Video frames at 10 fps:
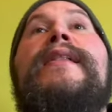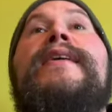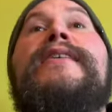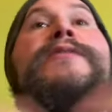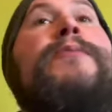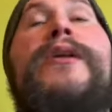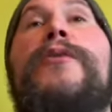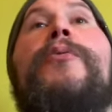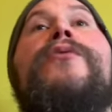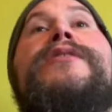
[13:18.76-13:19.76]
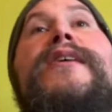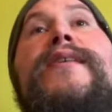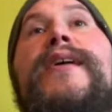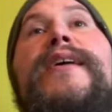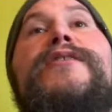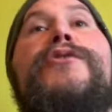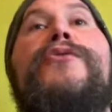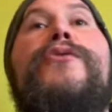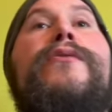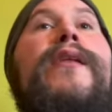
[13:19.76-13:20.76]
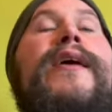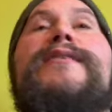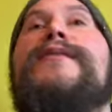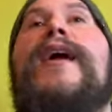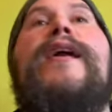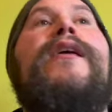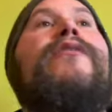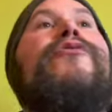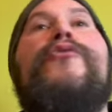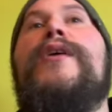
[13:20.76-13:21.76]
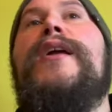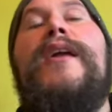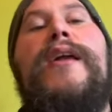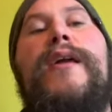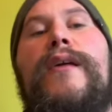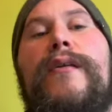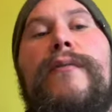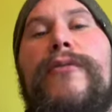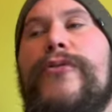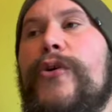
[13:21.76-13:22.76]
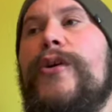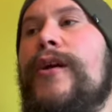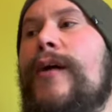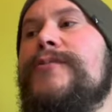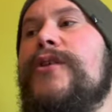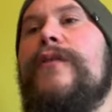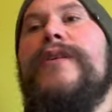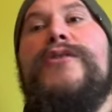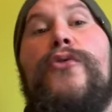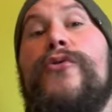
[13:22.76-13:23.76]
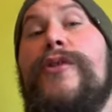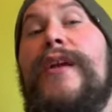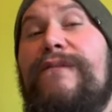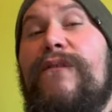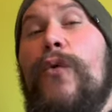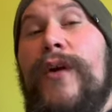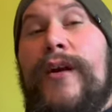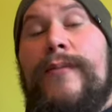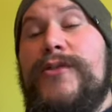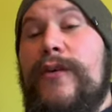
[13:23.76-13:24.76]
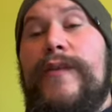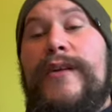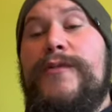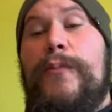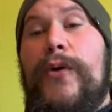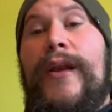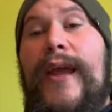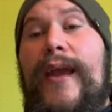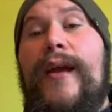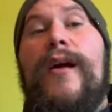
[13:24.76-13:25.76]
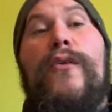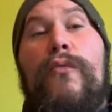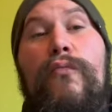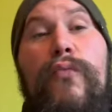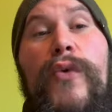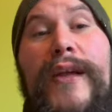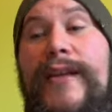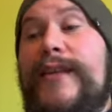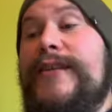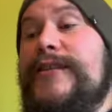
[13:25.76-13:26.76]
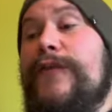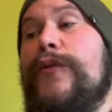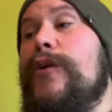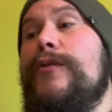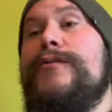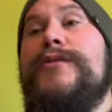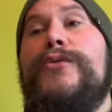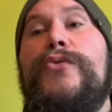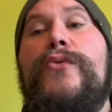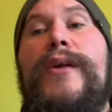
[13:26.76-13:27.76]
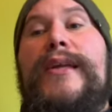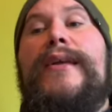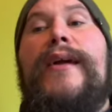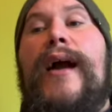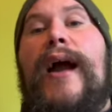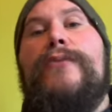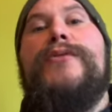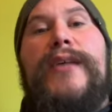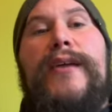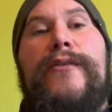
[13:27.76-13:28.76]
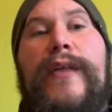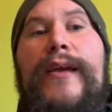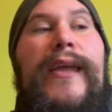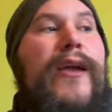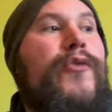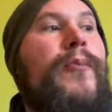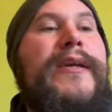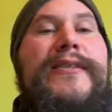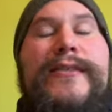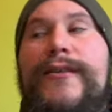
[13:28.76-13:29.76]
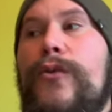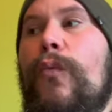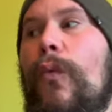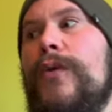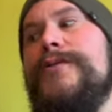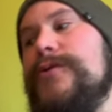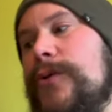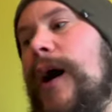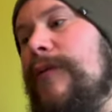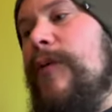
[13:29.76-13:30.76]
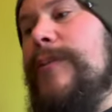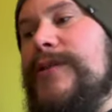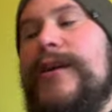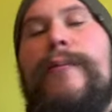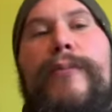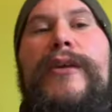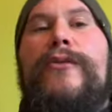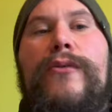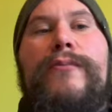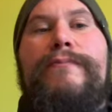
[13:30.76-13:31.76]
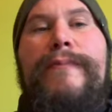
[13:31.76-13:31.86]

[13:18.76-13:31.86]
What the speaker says: split your protein into, like, say 3 30-gram servings or 3 40-gram servings per day, really difficult to eat outside of that. Yeah, you might still want to have a biscuit, but your